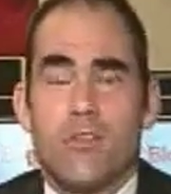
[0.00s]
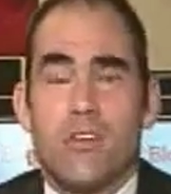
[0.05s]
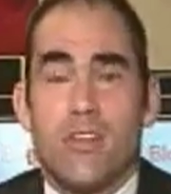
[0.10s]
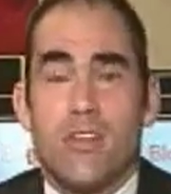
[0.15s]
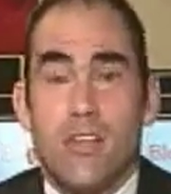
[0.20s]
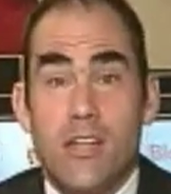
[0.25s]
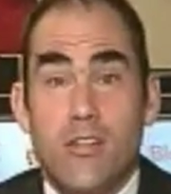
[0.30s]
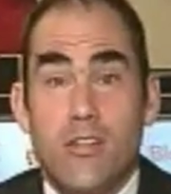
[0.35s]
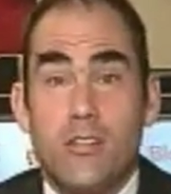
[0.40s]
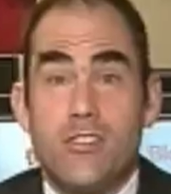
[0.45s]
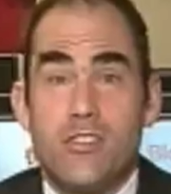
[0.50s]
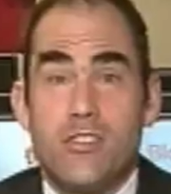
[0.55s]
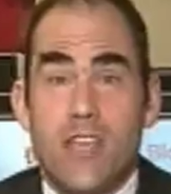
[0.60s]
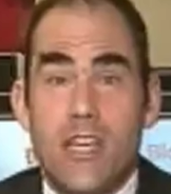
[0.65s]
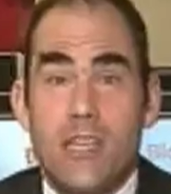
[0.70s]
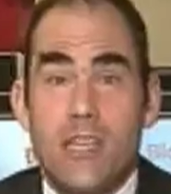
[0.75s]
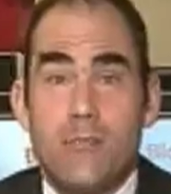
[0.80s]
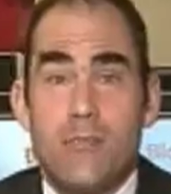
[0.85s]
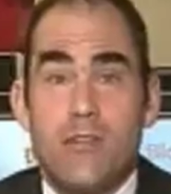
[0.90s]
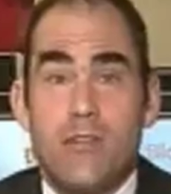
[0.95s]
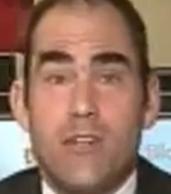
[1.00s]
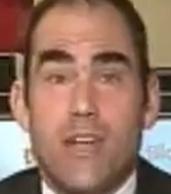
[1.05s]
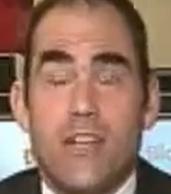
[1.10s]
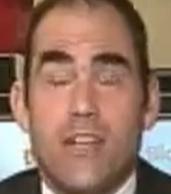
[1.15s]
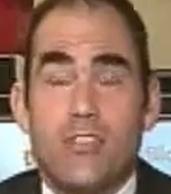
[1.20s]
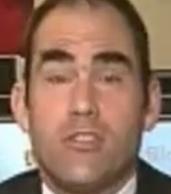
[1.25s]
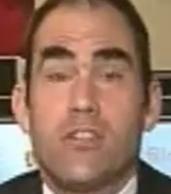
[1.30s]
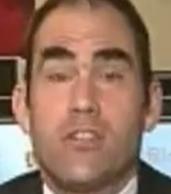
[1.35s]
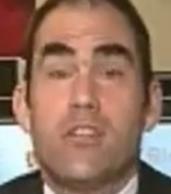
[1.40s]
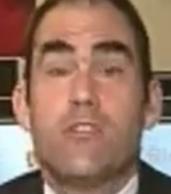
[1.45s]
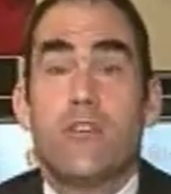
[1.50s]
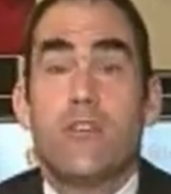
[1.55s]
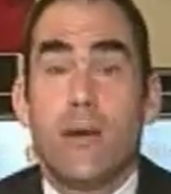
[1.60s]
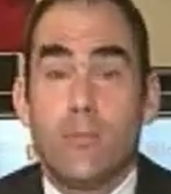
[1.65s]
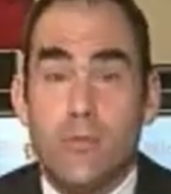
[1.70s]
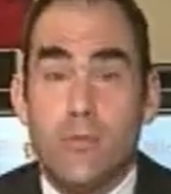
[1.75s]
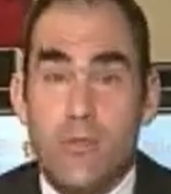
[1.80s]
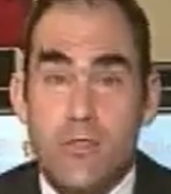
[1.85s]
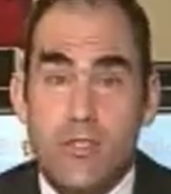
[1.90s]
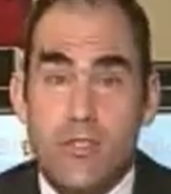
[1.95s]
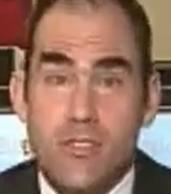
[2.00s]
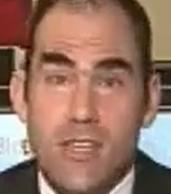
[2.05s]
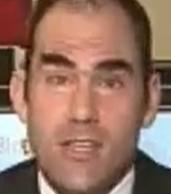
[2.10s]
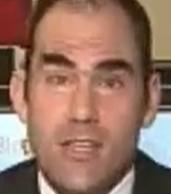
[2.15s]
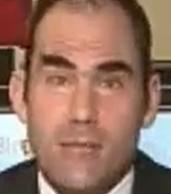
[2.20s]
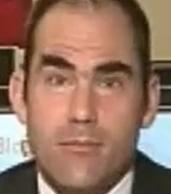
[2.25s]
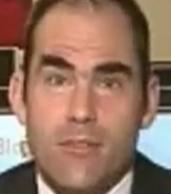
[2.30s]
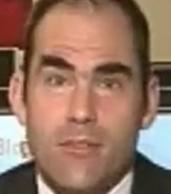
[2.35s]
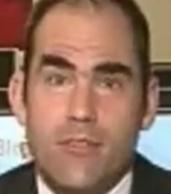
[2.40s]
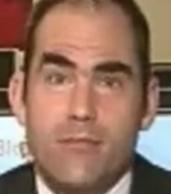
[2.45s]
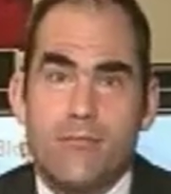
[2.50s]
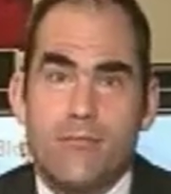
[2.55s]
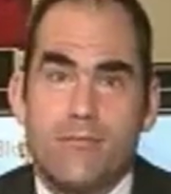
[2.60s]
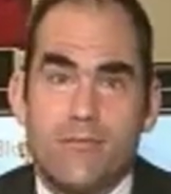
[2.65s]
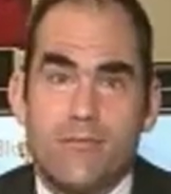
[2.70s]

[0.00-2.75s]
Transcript: clear statement and actually live up to the statement.